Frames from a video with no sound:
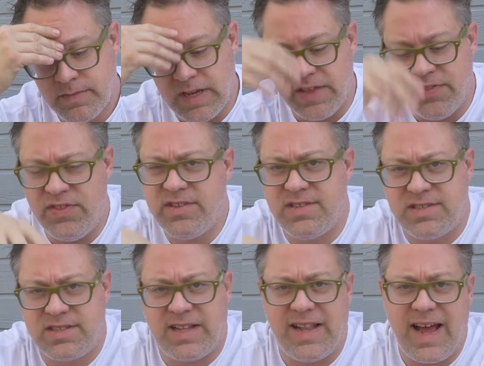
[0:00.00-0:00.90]
And this
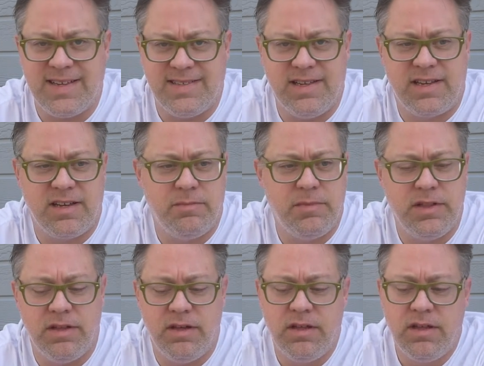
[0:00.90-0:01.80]
is classic. I
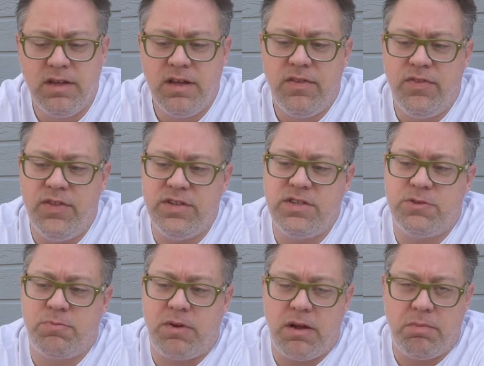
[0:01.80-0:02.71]
mean, this
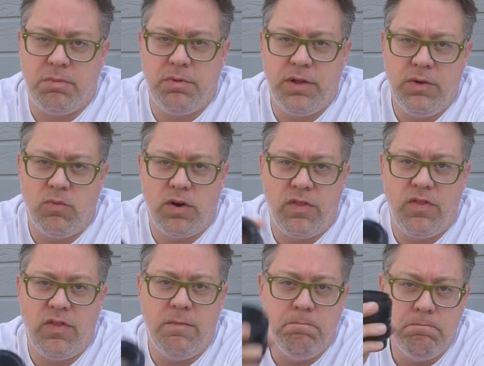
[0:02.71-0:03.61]
is probably one
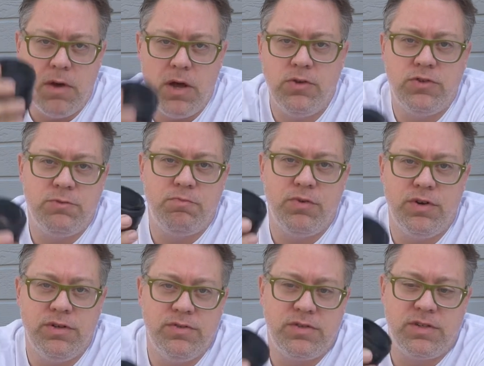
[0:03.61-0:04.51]
of the most
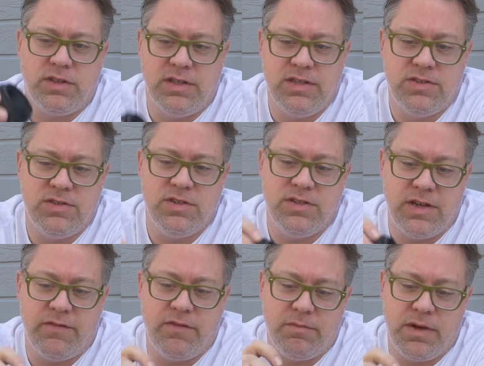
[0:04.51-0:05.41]
produced lenses
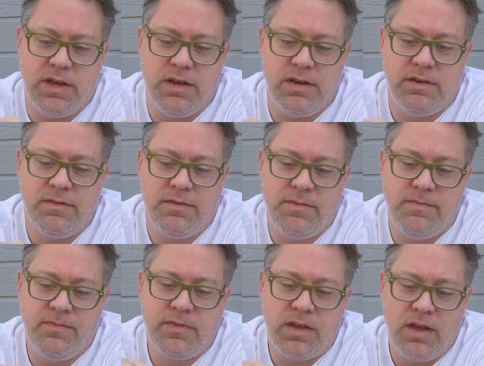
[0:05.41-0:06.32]
ever made.
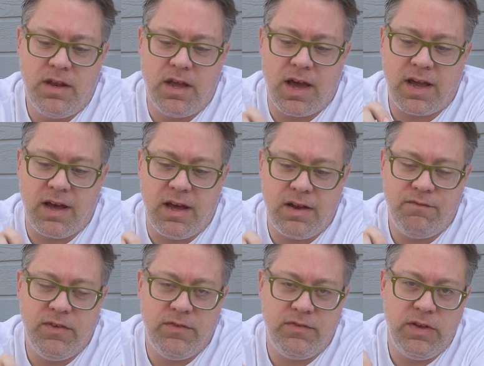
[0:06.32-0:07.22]
Nikon
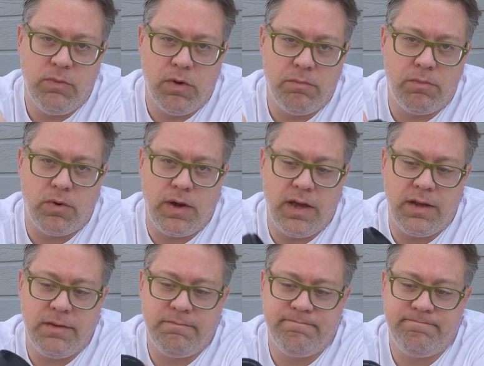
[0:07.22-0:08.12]
50 1.8.